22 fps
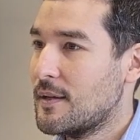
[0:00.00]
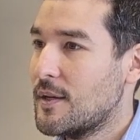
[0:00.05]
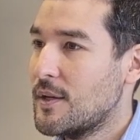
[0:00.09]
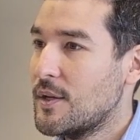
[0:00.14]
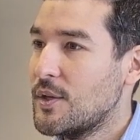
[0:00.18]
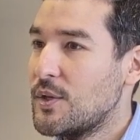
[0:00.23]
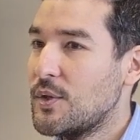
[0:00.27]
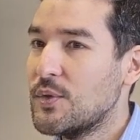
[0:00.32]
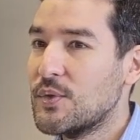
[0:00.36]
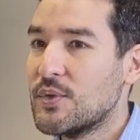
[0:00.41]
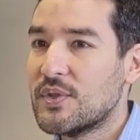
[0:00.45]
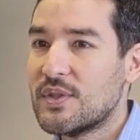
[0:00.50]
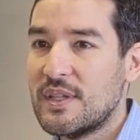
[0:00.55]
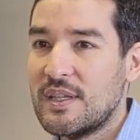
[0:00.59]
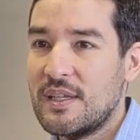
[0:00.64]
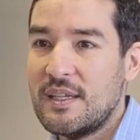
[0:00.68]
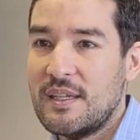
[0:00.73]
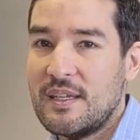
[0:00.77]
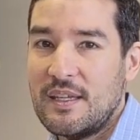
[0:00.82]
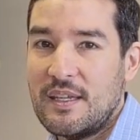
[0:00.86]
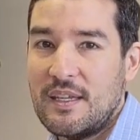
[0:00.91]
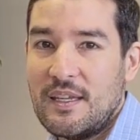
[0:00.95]
You
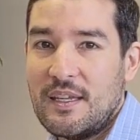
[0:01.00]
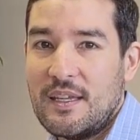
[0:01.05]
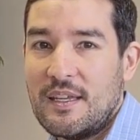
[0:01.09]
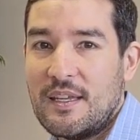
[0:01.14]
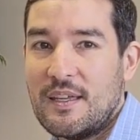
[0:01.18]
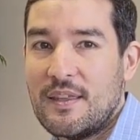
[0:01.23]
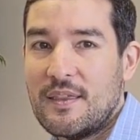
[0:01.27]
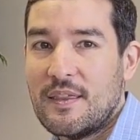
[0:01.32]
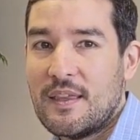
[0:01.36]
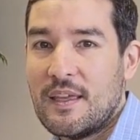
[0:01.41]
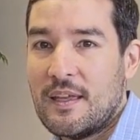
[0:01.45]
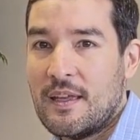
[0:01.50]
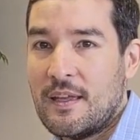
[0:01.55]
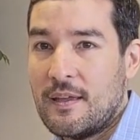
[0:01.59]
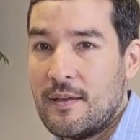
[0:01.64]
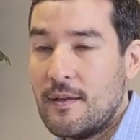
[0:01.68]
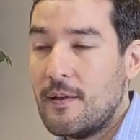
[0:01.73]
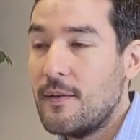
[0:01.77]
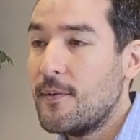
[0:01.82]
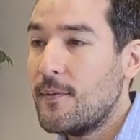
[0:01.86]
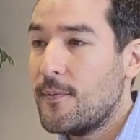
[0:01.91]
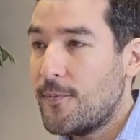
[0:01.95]
see in the
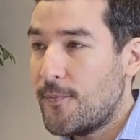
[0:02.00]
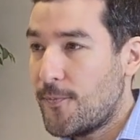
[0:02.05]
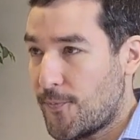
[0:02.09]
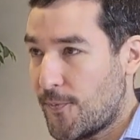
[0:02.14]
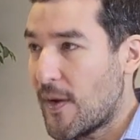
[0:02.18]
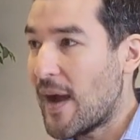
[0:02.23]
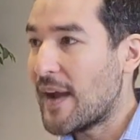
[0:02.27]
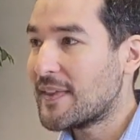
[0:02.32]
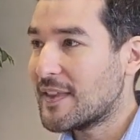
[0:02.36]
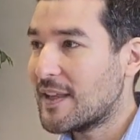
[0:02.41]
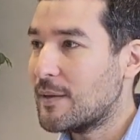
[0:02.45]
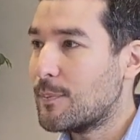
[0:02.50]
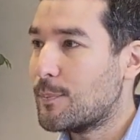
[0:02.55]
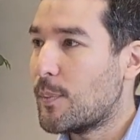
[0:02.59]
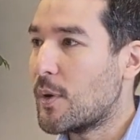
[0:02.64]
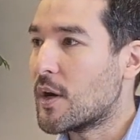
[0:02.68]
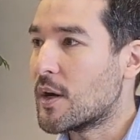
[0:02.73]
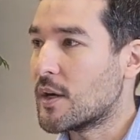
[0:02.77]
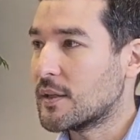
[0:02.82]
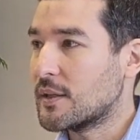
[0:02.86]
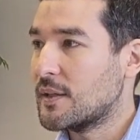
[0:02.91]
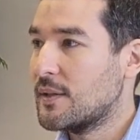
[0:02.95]
final
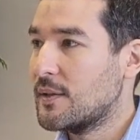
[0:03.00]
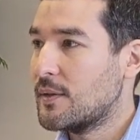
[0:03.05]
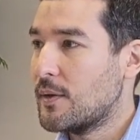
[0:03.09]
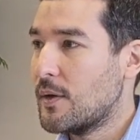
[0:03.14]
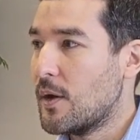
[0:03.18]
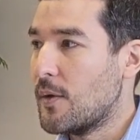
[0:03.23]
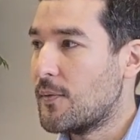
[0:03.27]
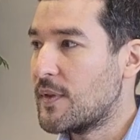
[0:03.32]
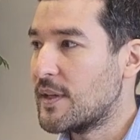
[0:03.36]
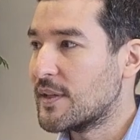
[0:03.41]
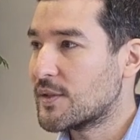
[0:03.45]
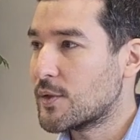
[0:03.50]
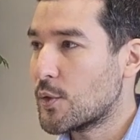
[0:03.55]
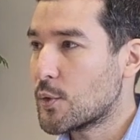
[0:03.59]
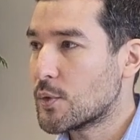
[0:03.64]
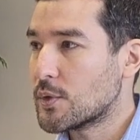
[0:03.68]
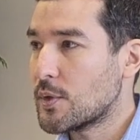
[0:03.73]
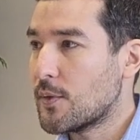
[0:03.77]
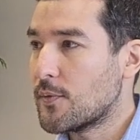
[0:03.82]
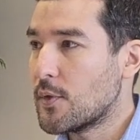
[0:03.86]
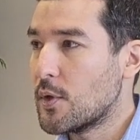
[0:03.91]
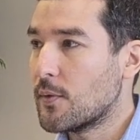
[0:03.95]
part of the
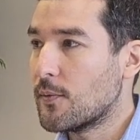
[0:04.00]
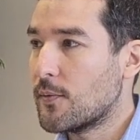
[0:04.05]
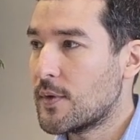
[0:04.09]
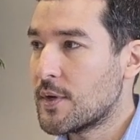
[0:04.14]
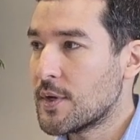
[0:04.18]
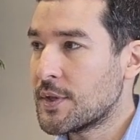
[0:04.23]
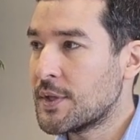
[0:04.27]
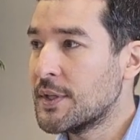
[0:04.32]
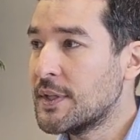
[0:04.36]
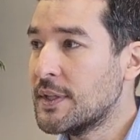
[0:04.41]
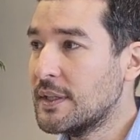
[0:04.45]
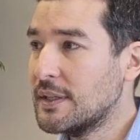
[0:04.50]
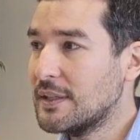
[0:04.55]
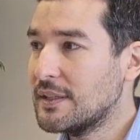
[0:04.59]
Sorrows of young Werther